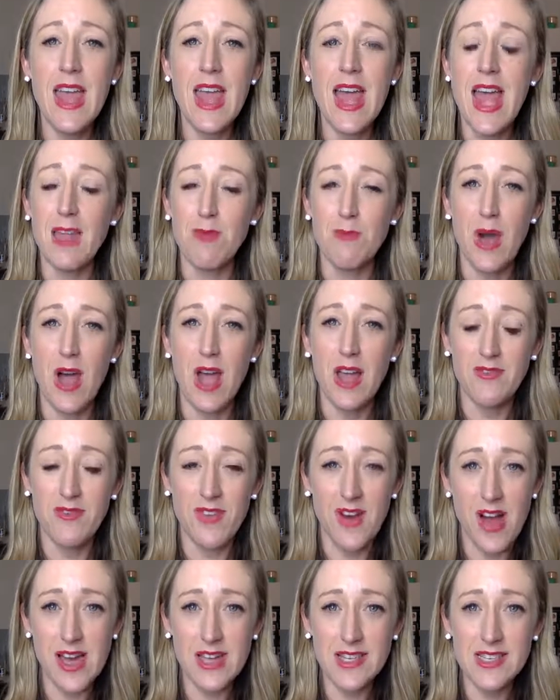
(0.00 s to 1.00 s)
And my
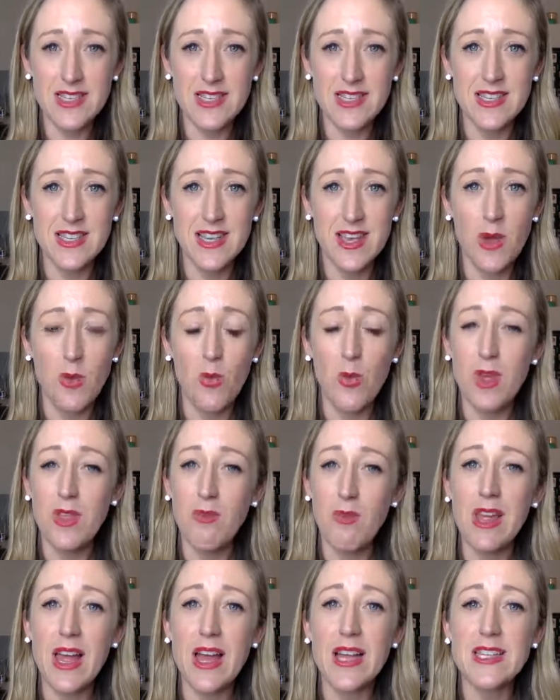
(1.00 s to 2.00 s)
advice with
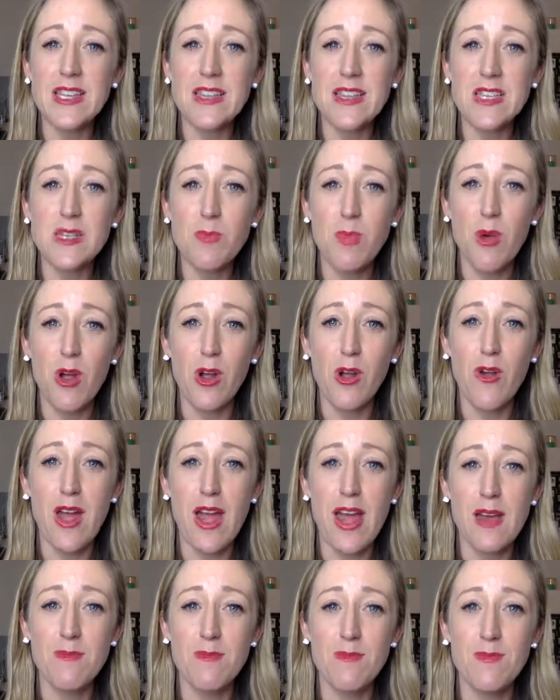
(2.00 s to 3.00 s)
regards to this
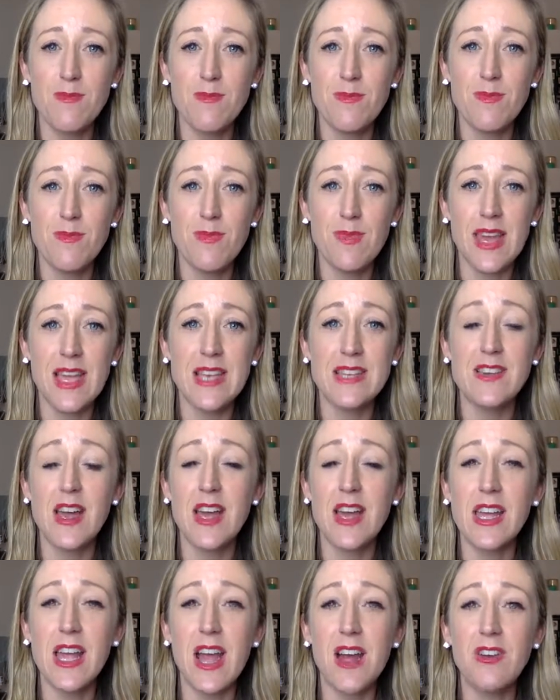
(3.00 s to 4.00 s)
program is I
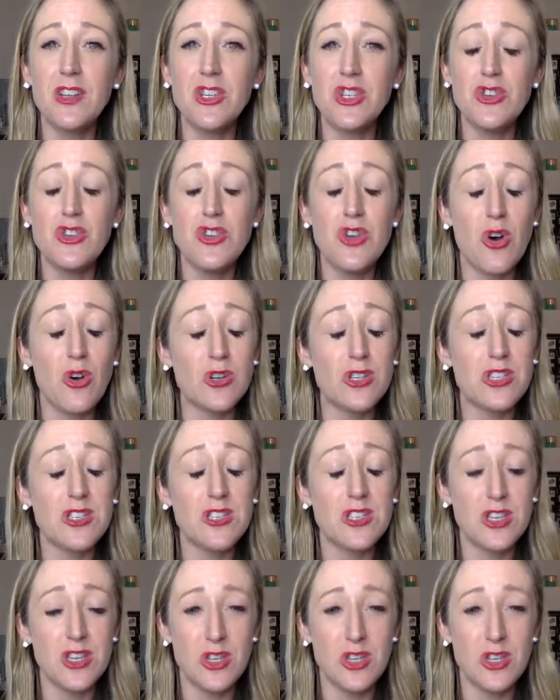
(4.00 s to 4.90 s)
encourage you not to